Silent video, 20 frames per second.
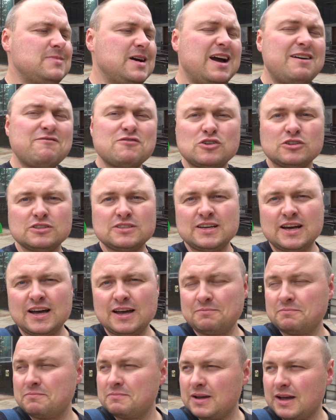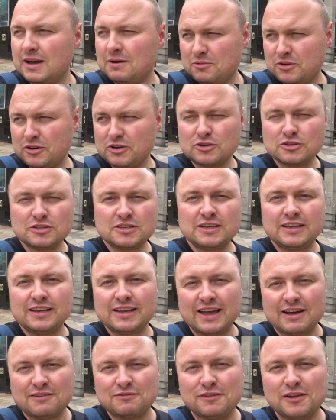I've got time. I'm gonna go to
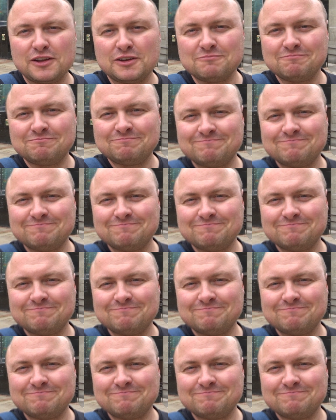Decathlon.